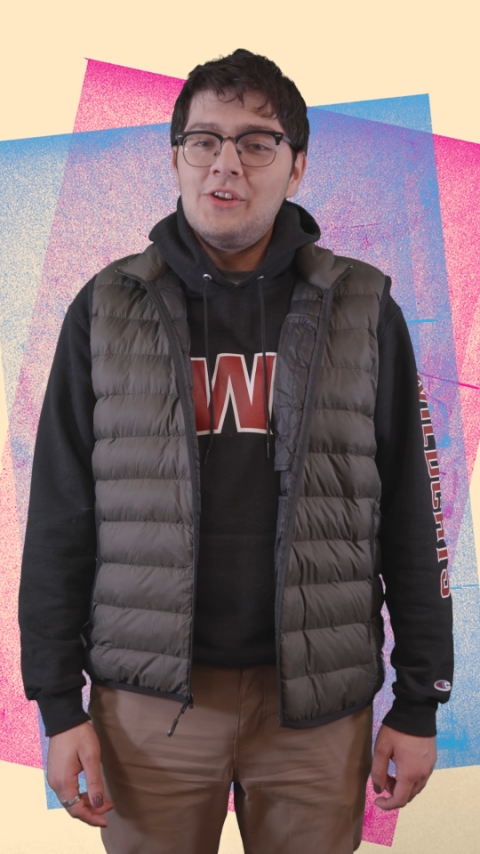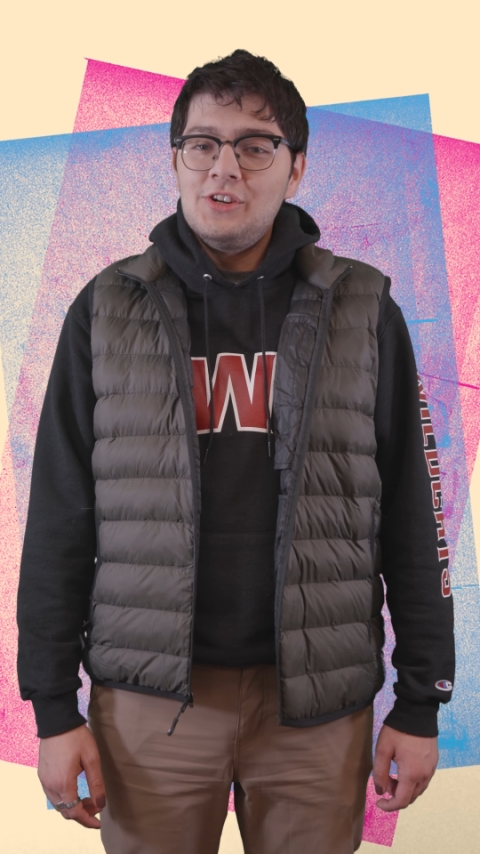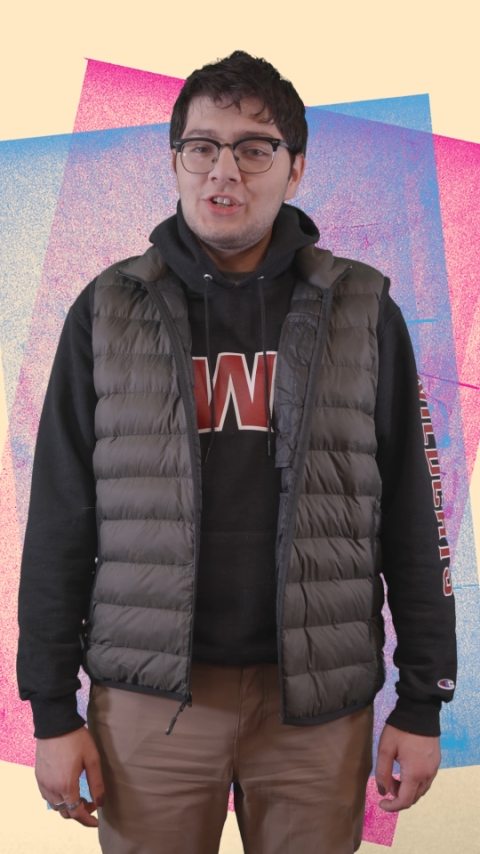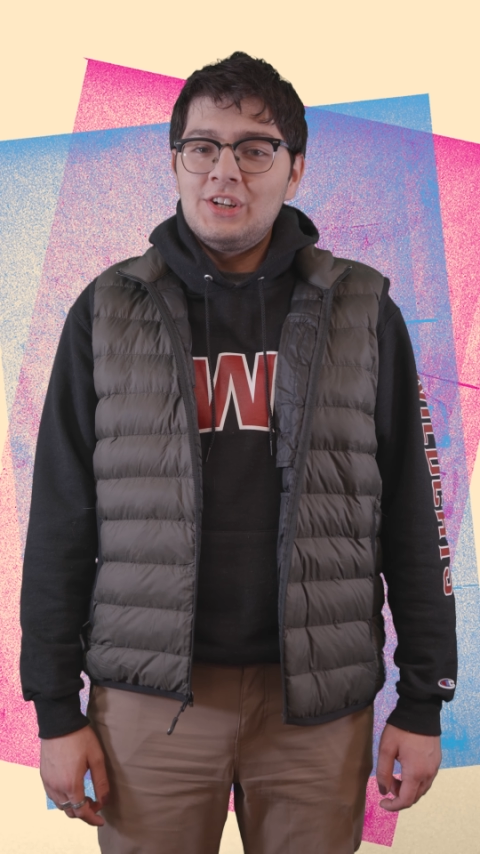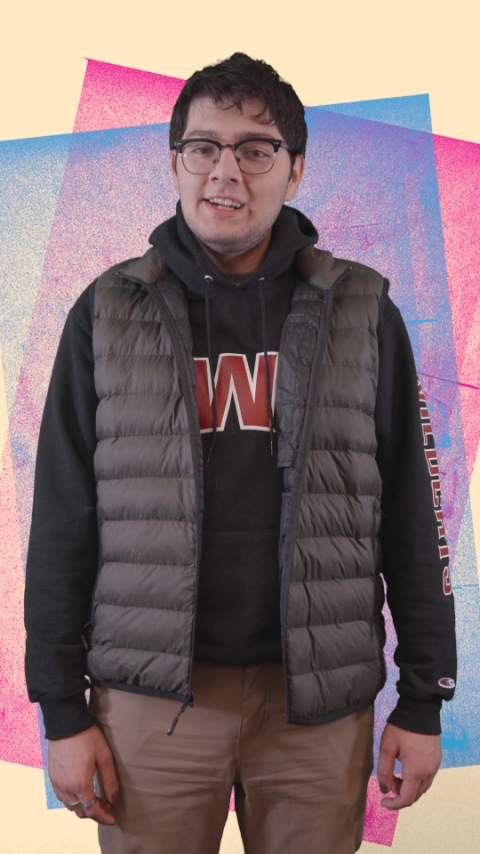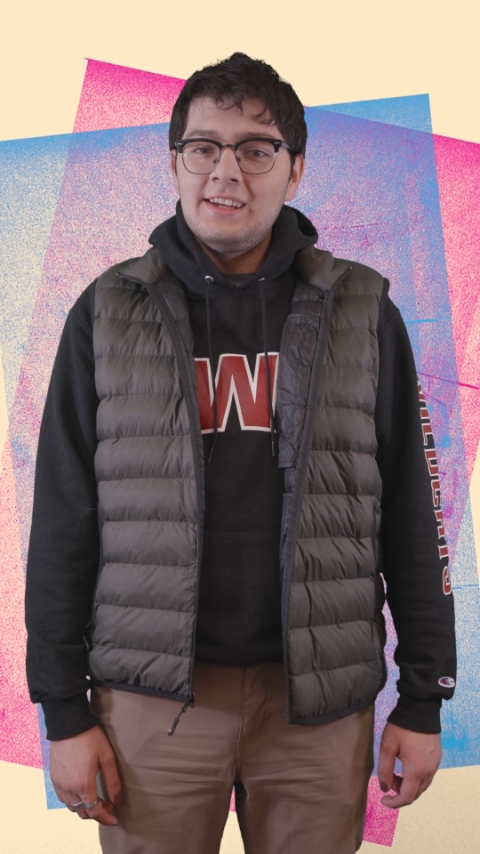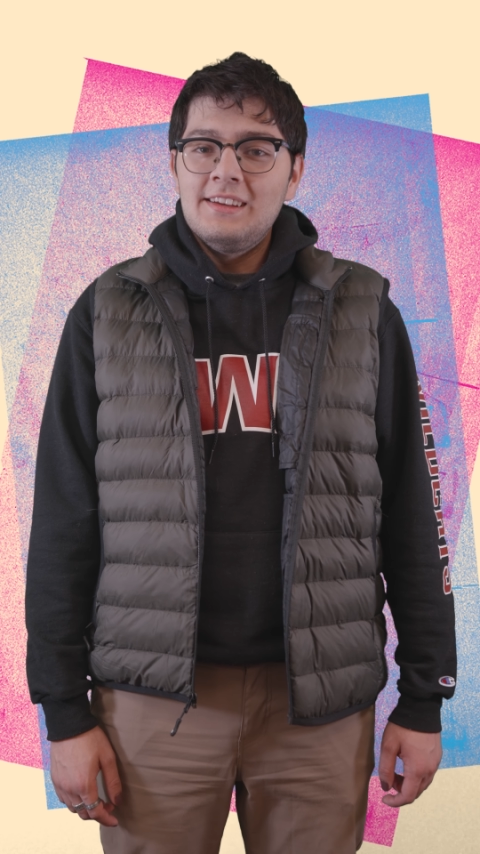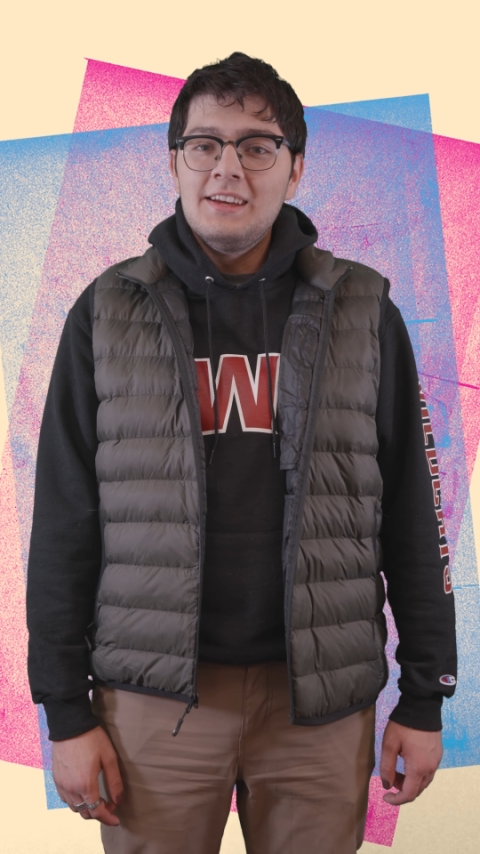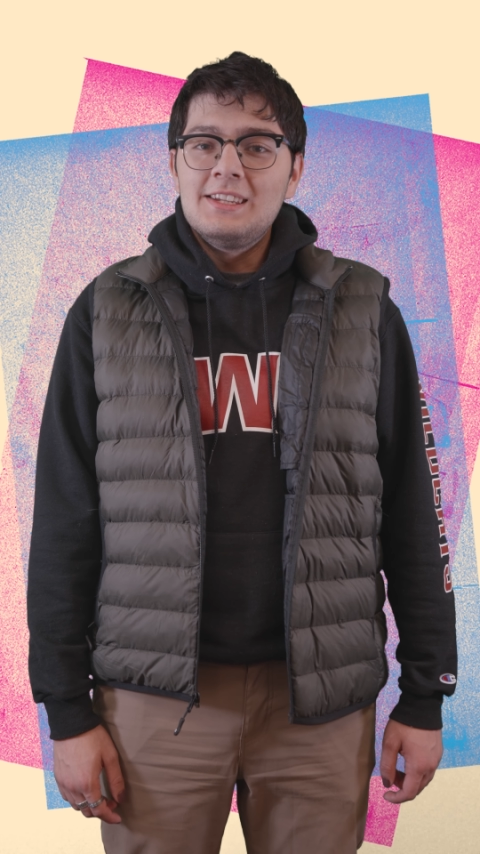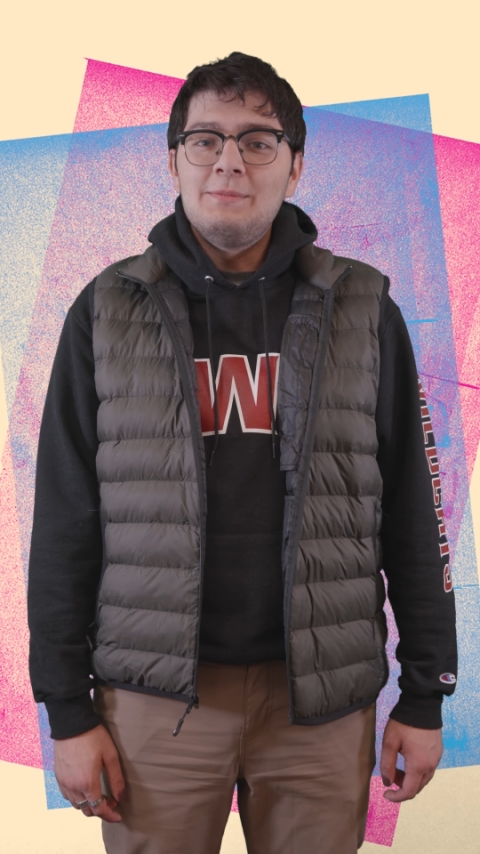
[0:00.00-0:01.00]
their journey
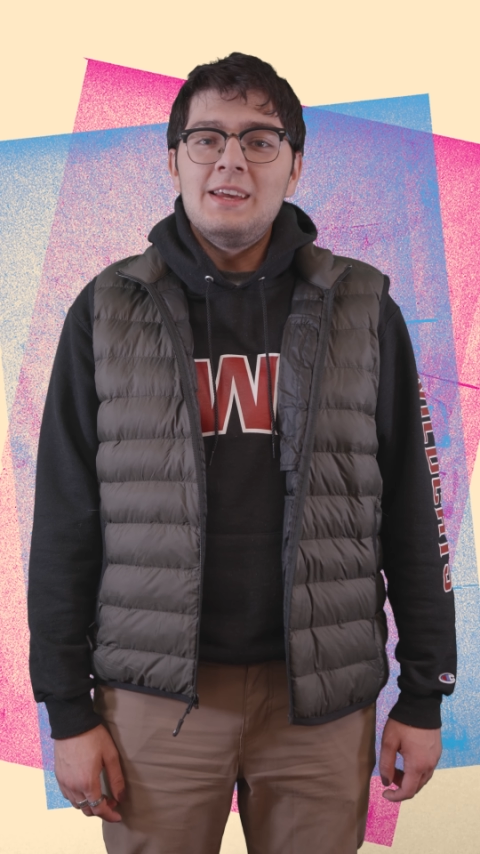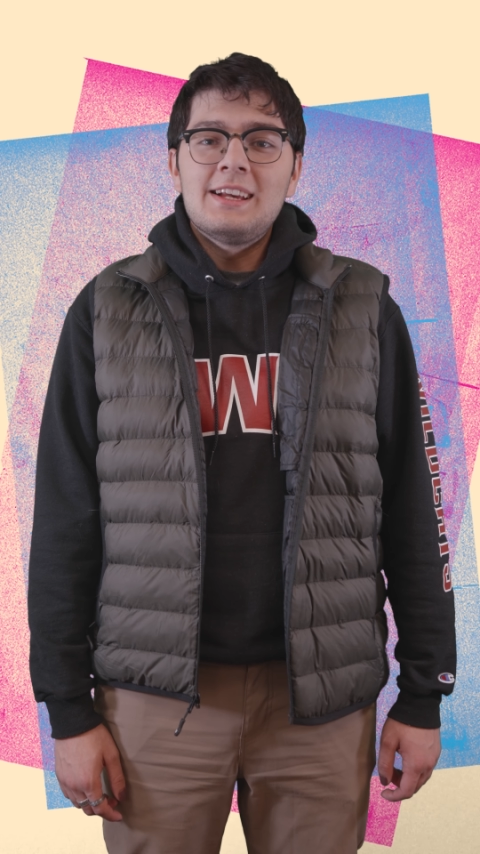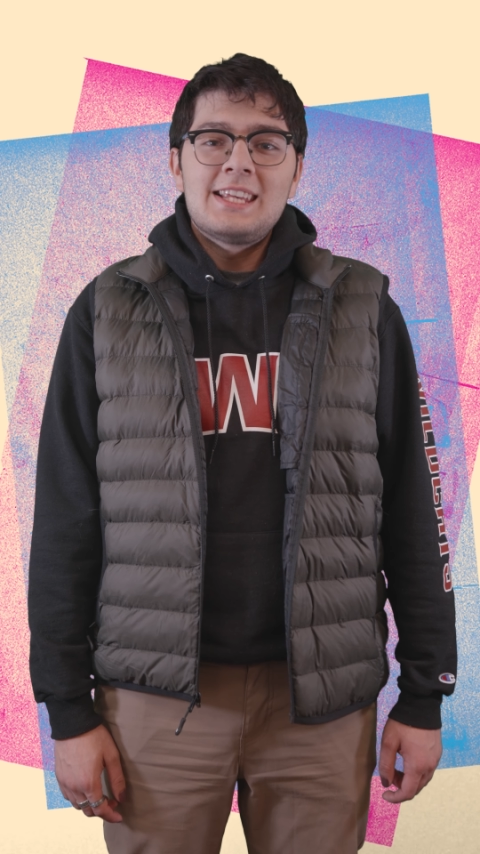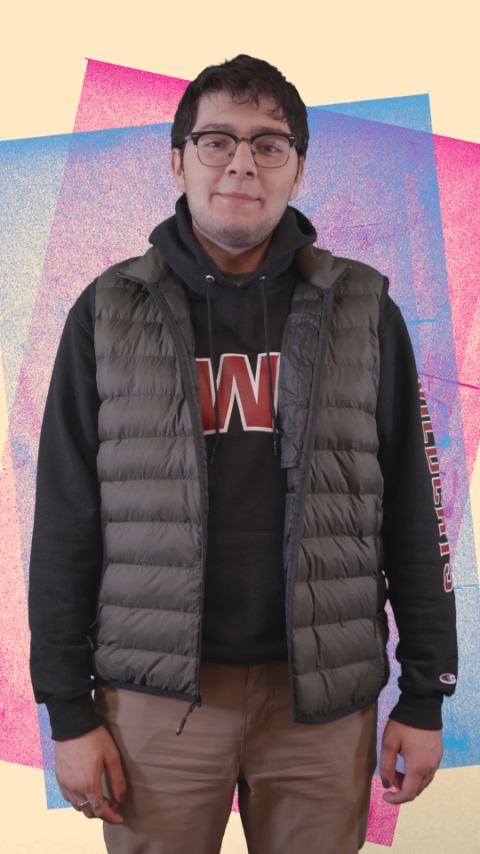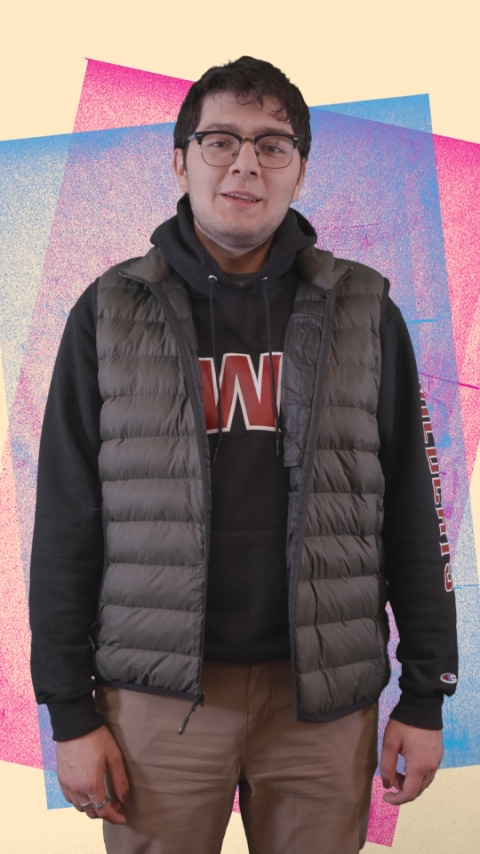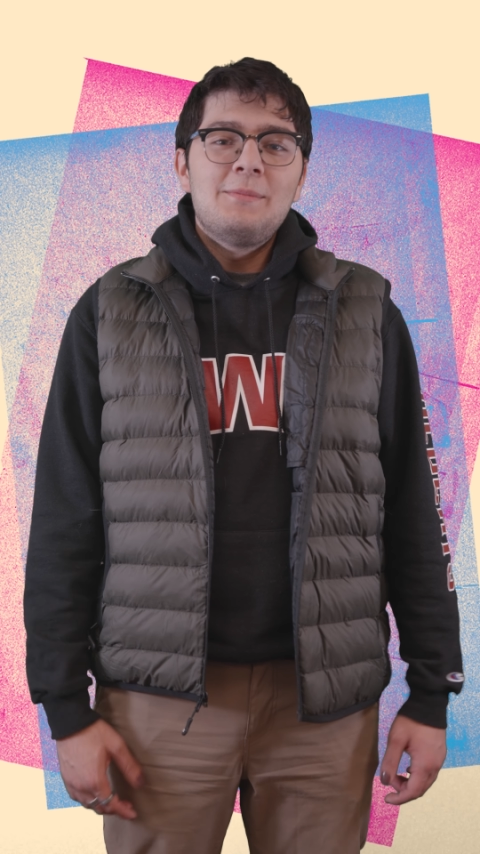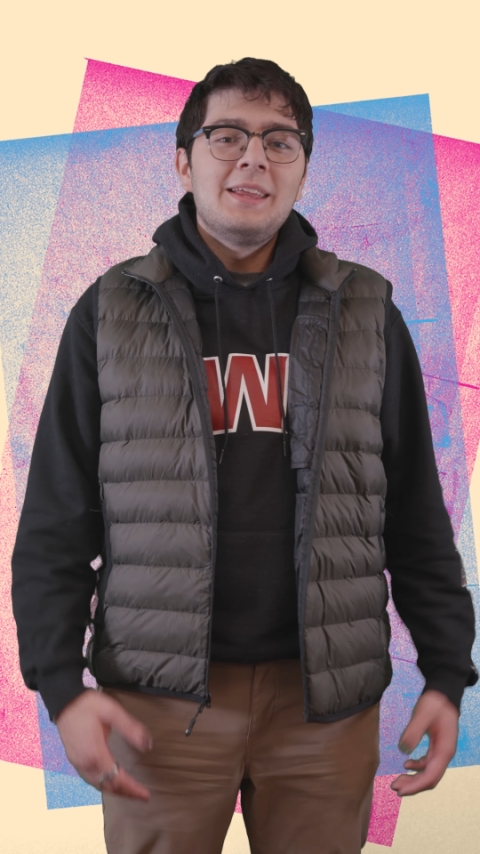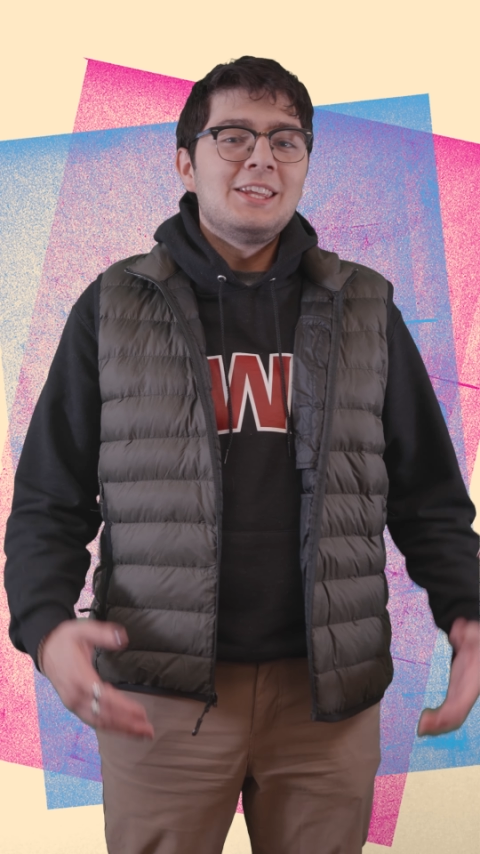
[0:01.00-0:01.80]
to be accepted by the